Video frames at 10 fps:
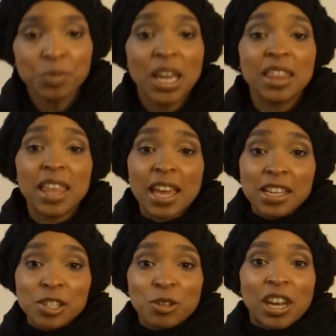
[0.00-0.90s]
and that
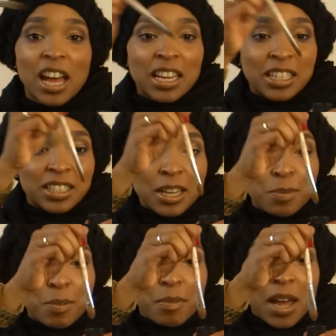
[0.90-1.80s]
is so that I can
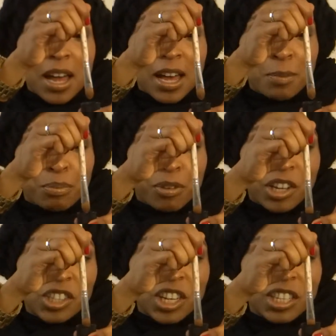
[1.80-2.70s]
dip my
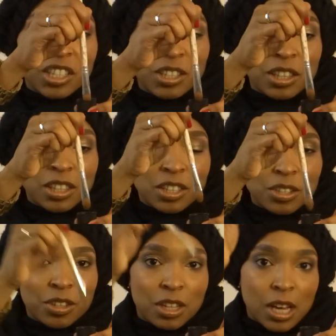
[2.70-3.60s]
brush into
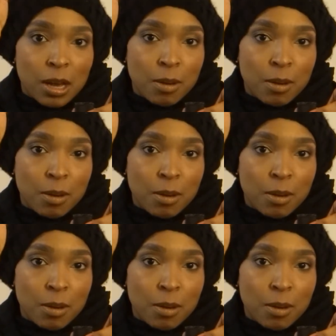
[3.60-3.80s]
the